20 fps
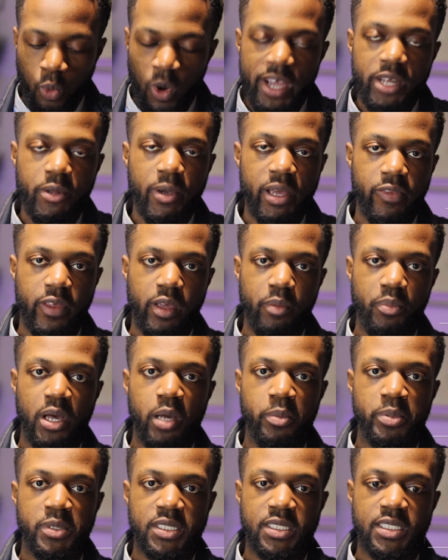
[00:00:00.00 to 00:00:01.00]
Why do I think
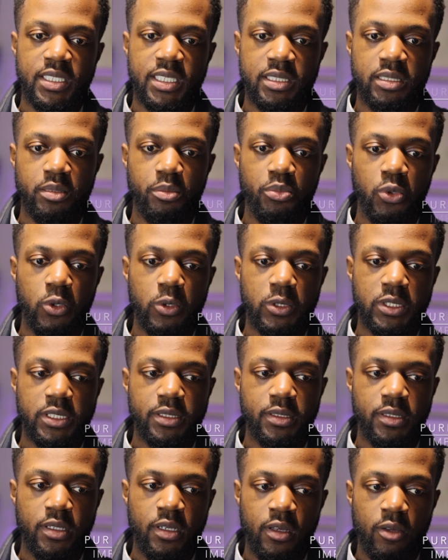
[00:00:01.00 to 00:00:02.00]
purpose is
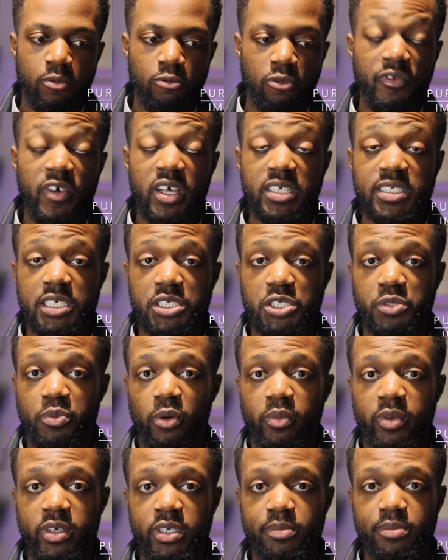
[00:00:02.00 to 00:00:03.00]
important? Well, first I should
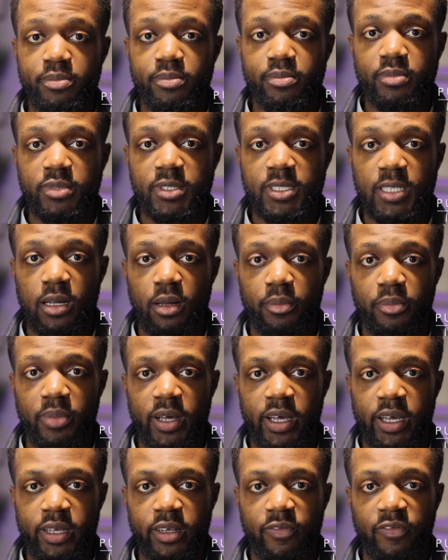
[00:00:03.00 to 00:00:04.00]
probably start
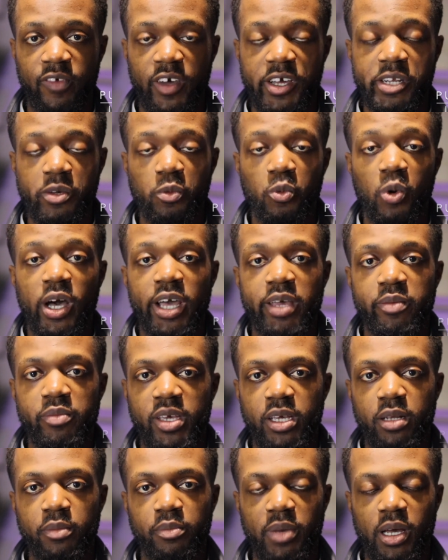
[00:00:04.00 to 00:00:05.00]
by defining what I
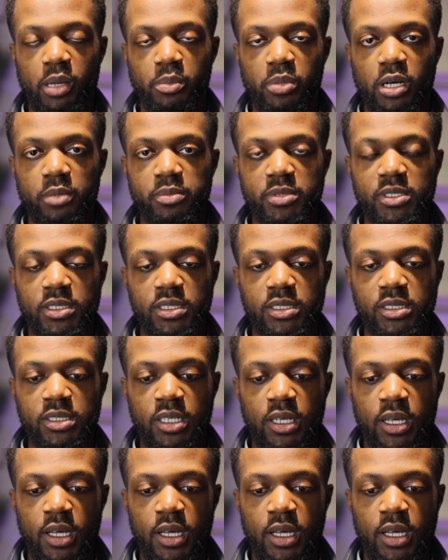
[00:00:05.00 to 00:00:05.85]
mean by purpose.